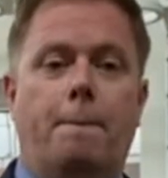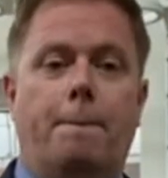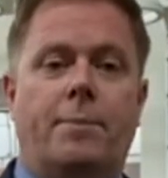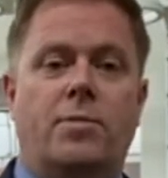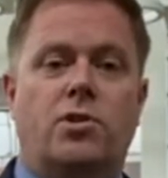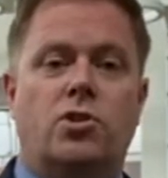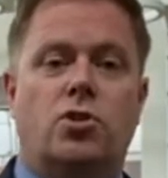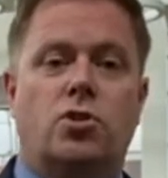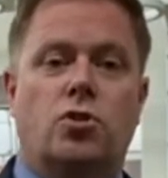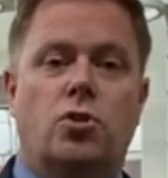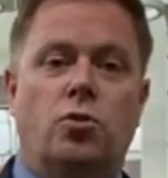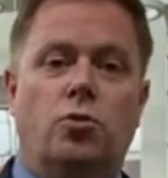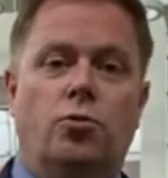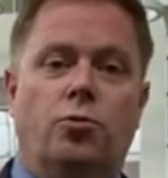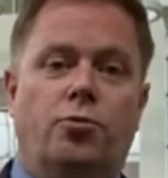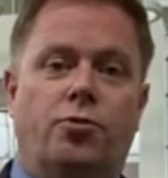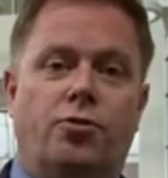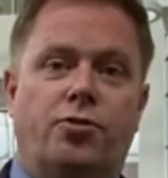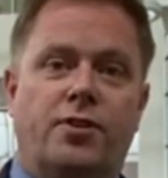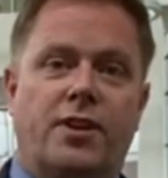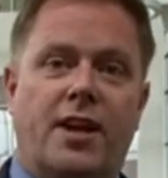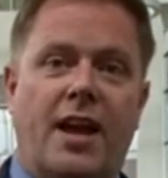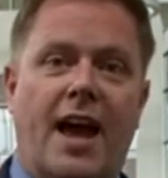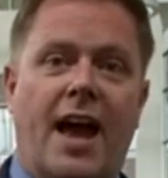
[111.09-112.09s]

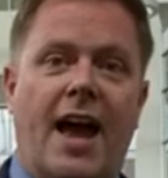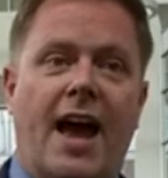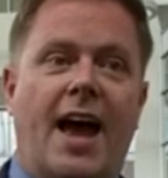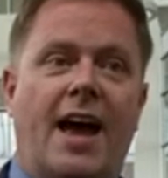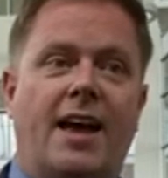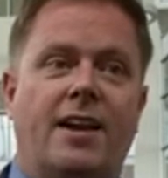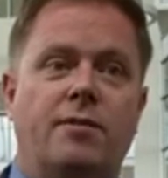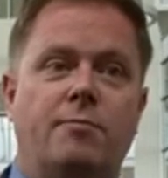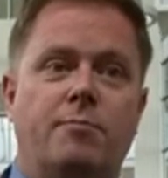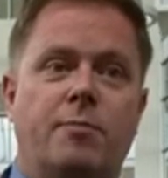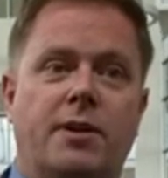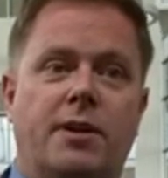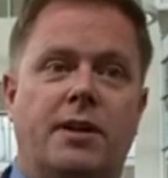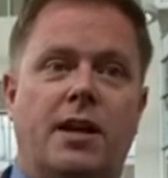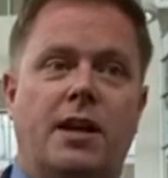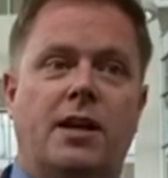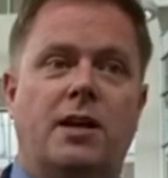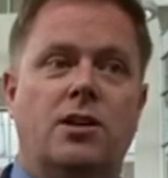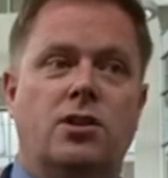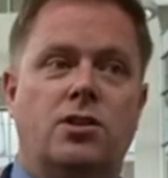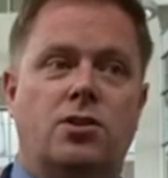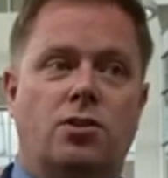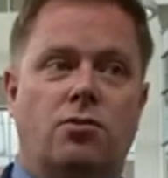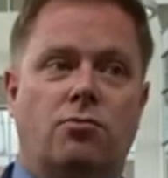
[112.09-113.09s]
schools can
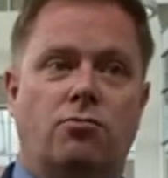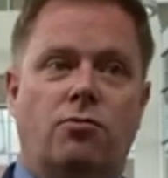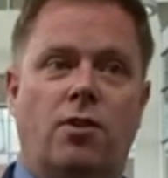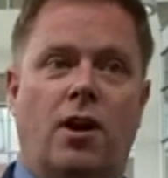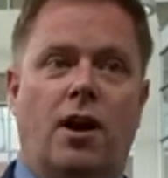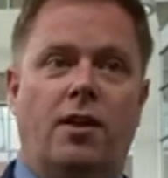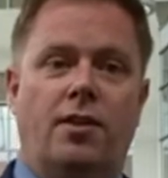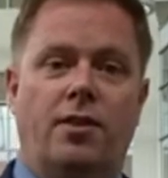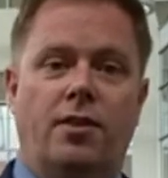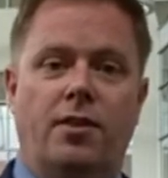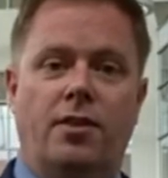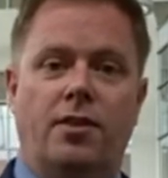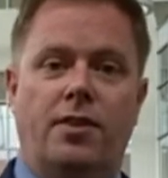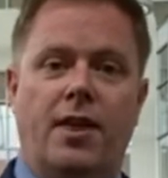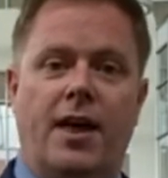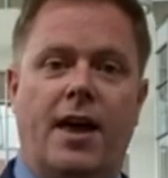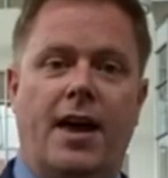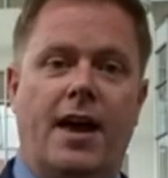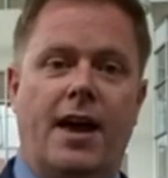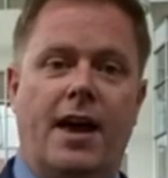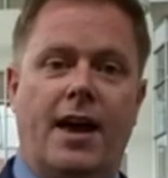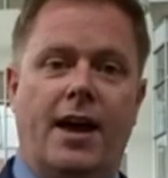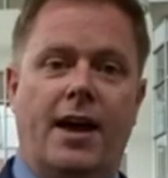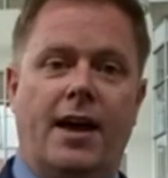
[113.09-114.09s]
begin to run
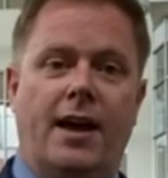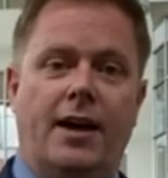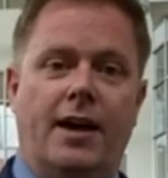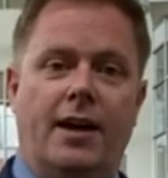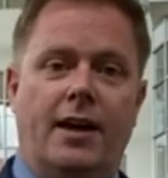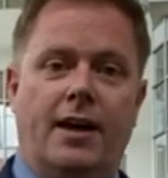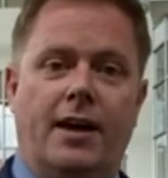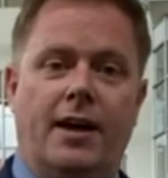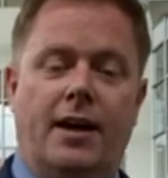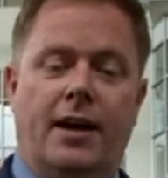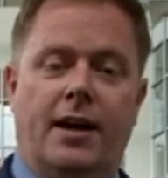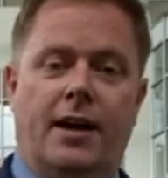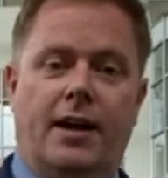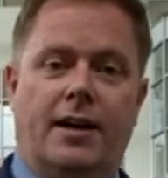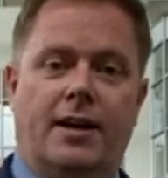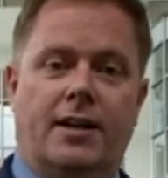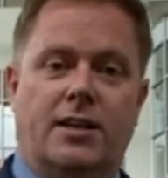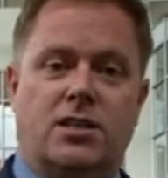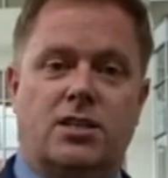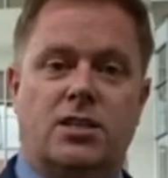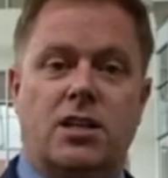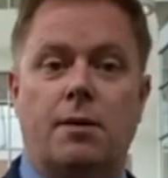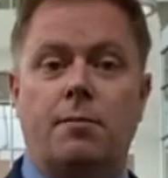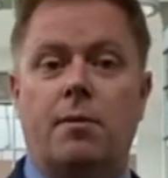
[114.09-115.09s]
their
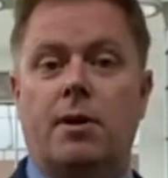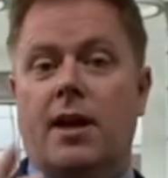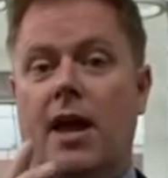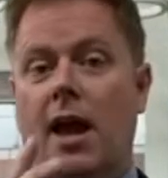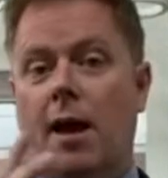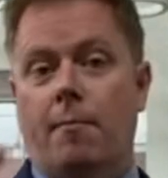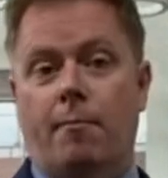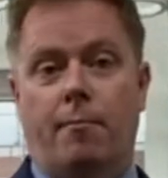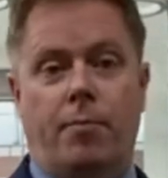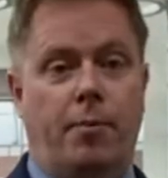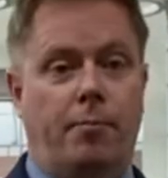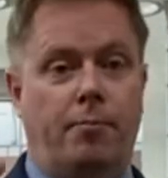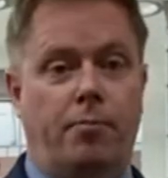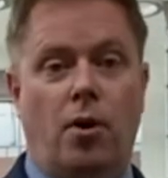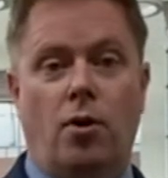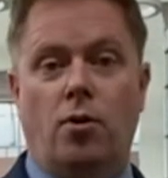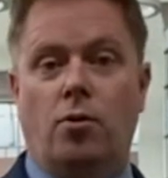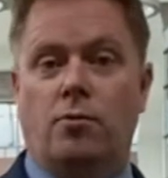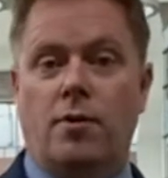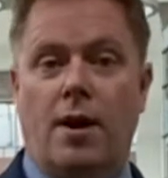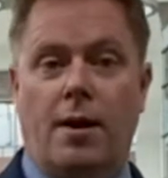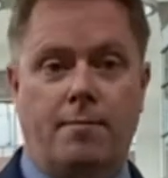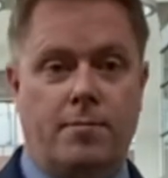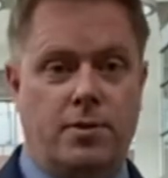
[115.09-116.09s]
summer camp
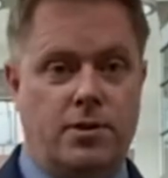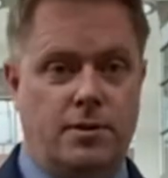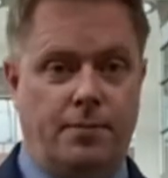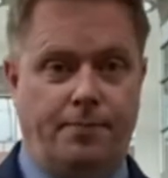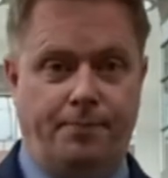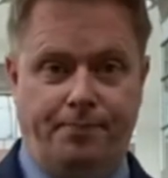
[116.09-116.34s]
programs.